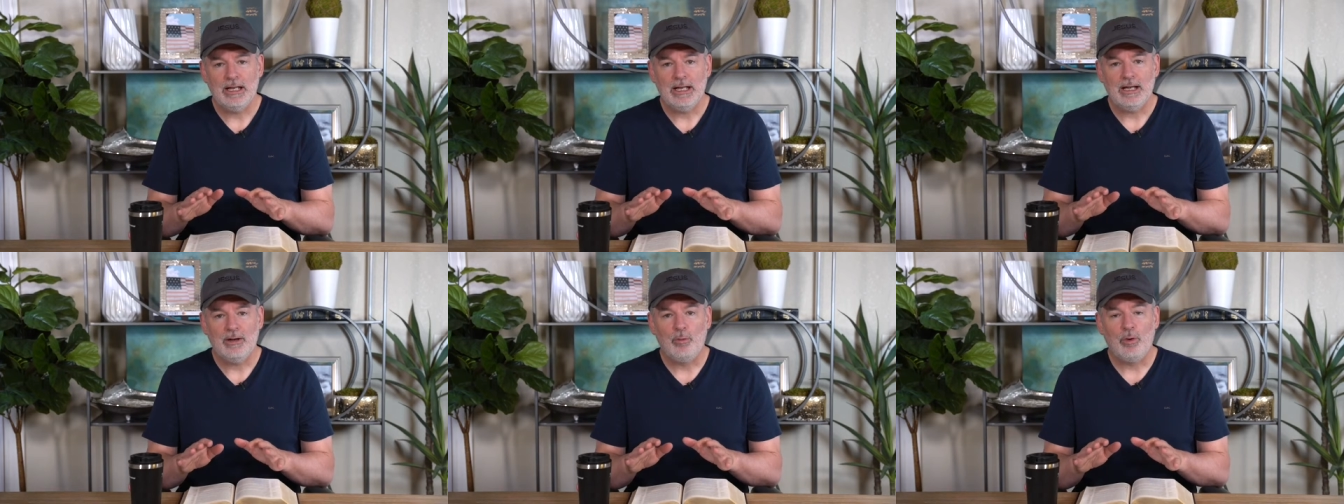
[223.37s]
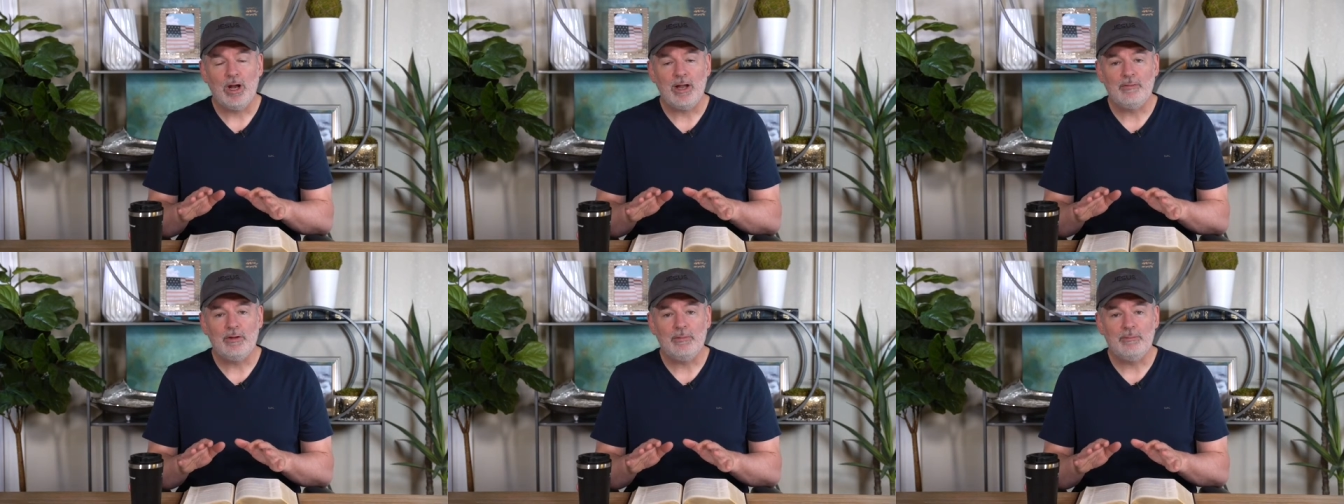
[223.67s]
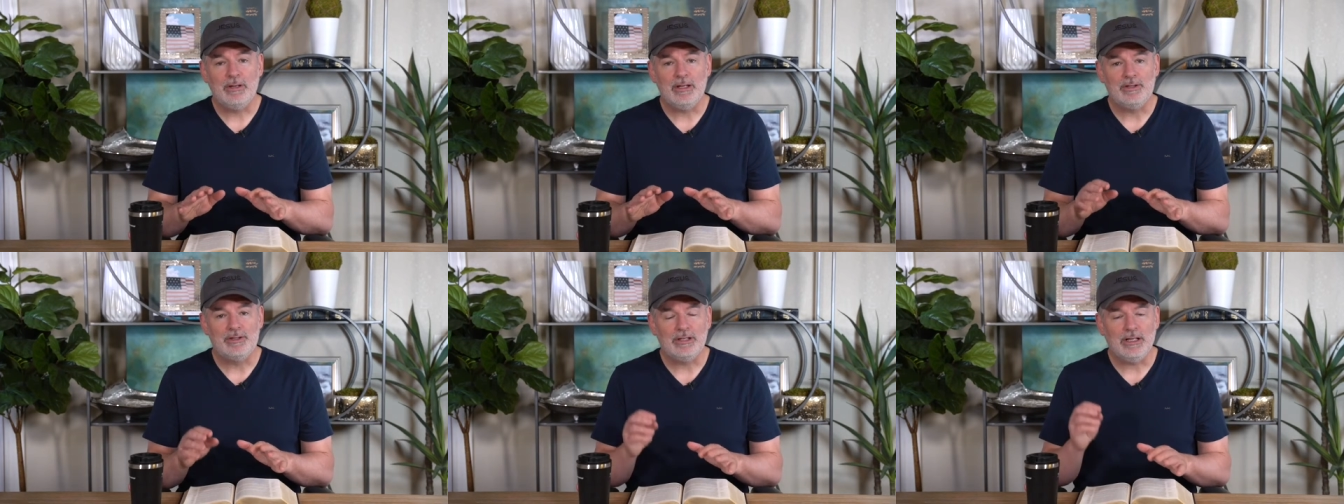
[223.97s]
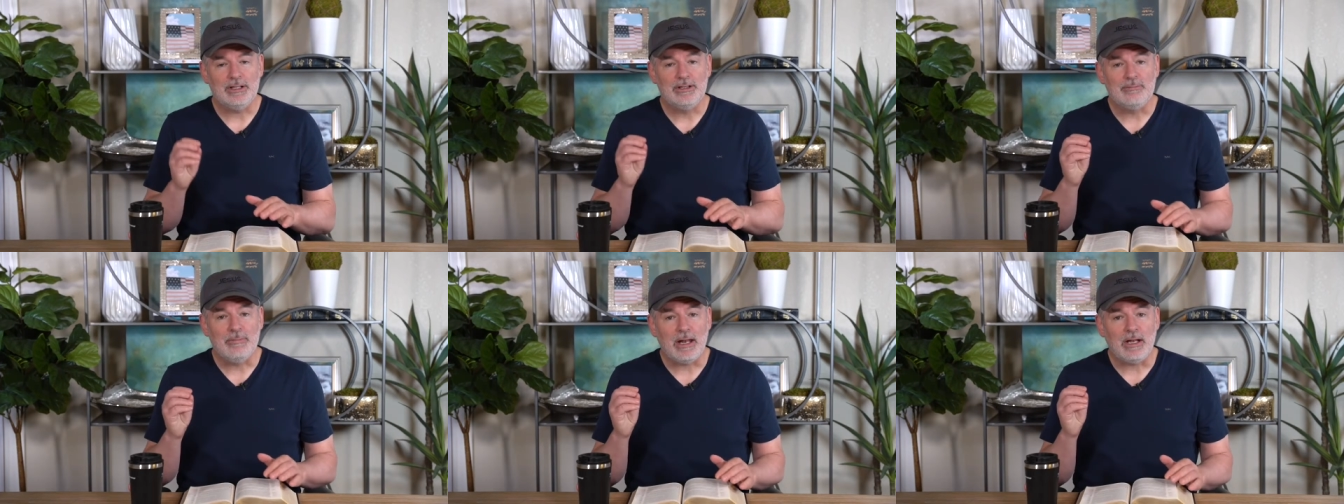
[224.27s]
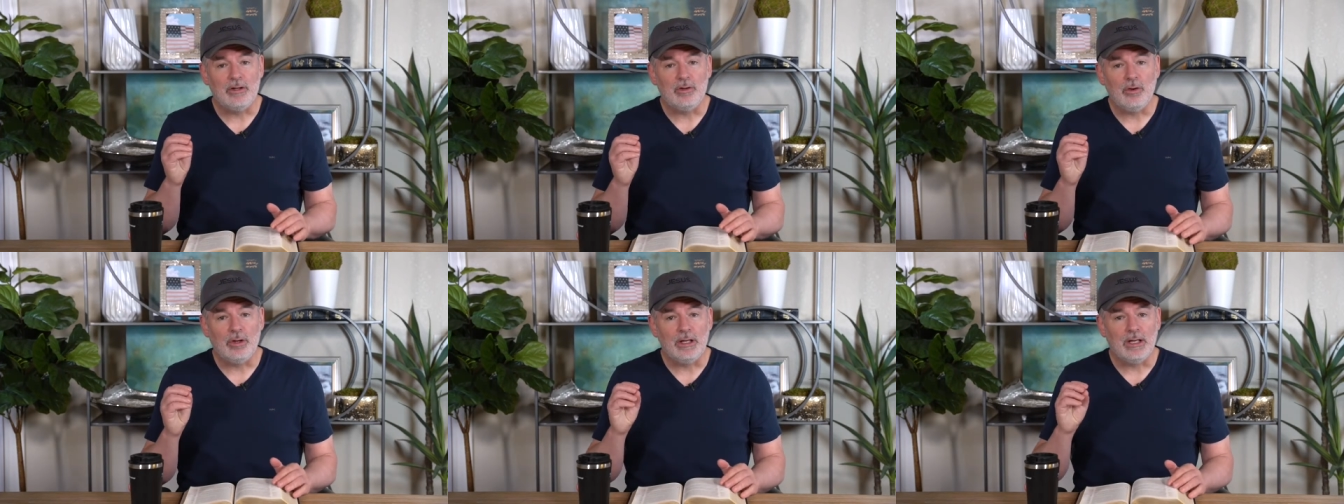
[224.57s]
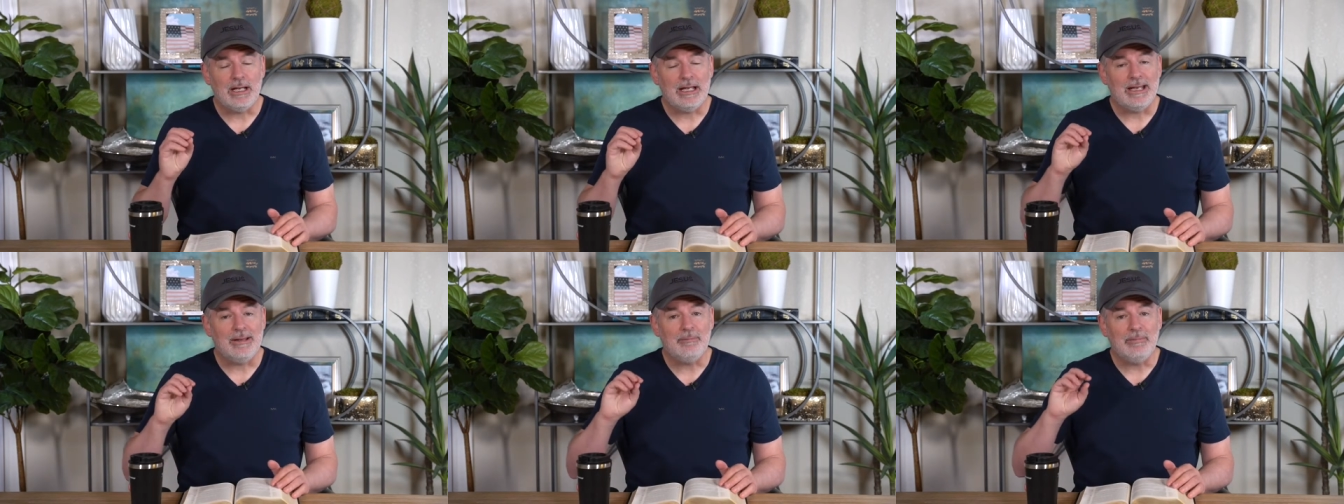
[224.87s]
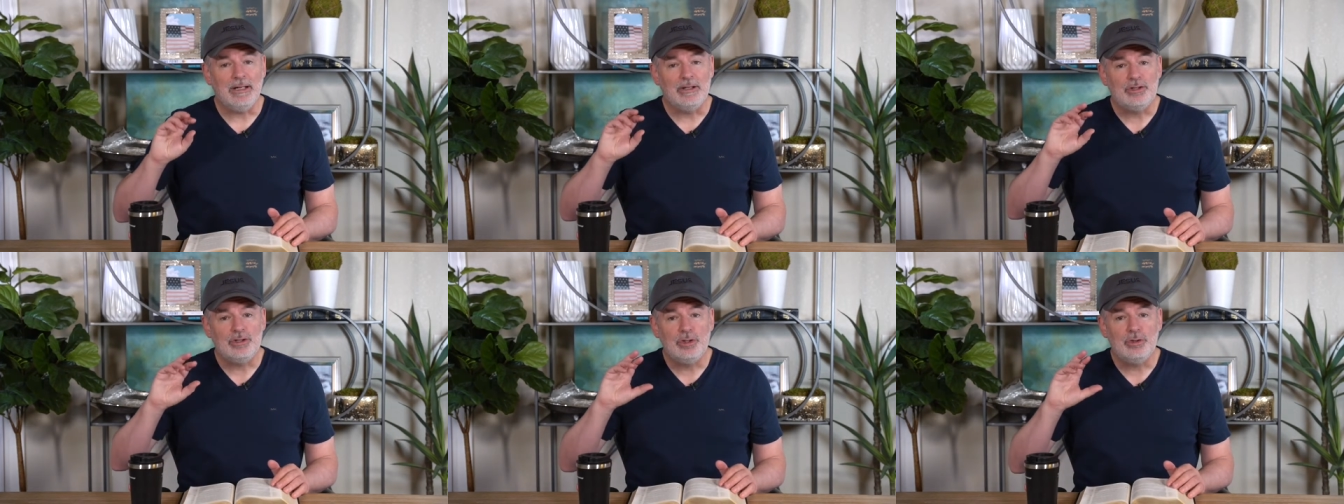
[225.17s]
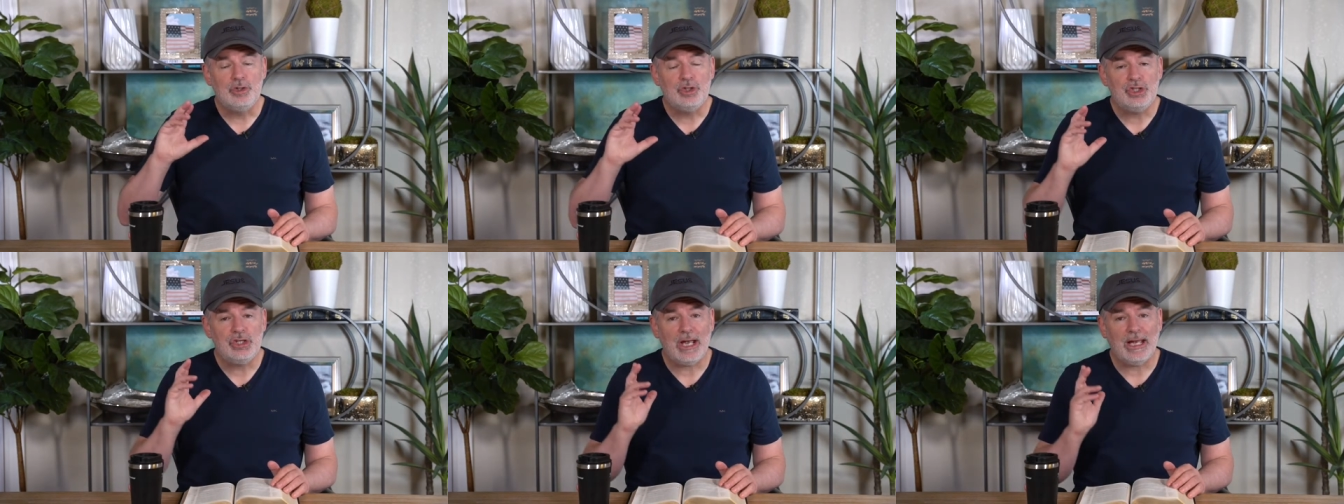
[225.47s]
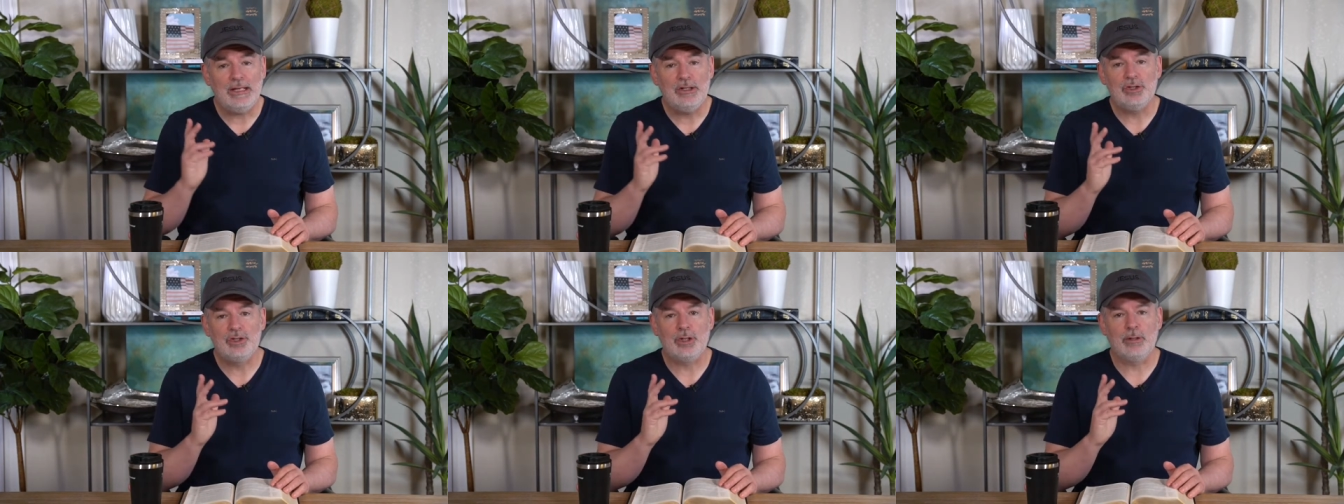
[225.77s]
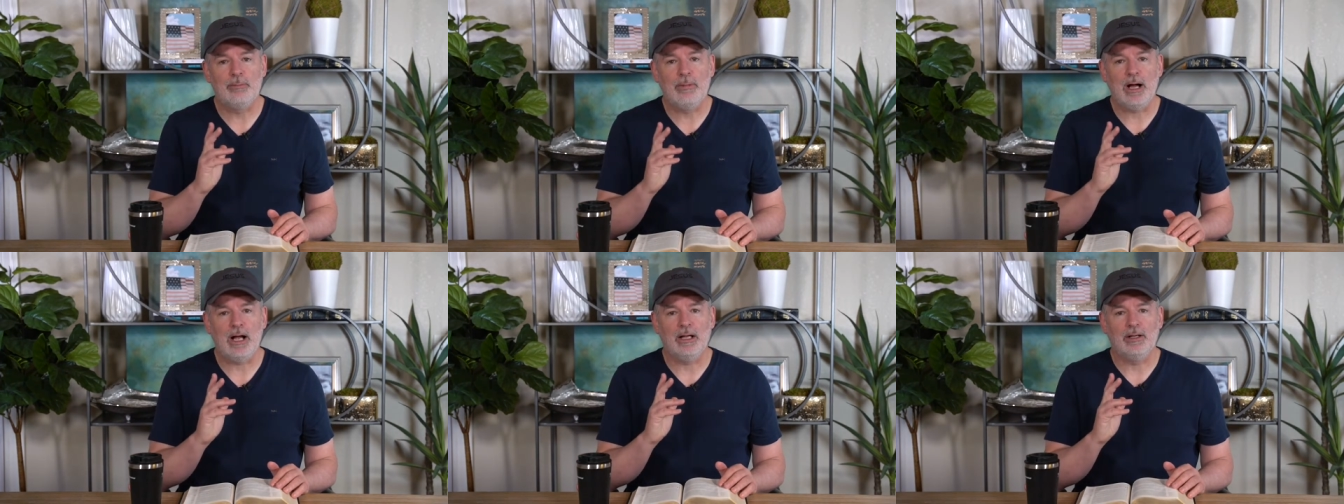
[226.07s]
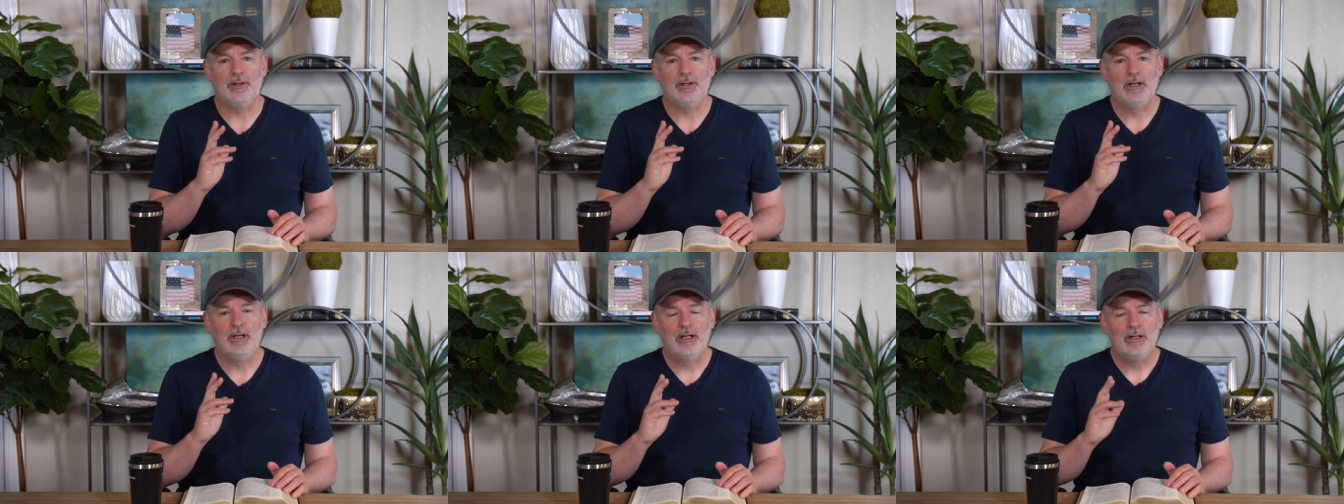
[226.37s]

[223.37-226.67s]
One of it is it's metanoia, it means to change your mind,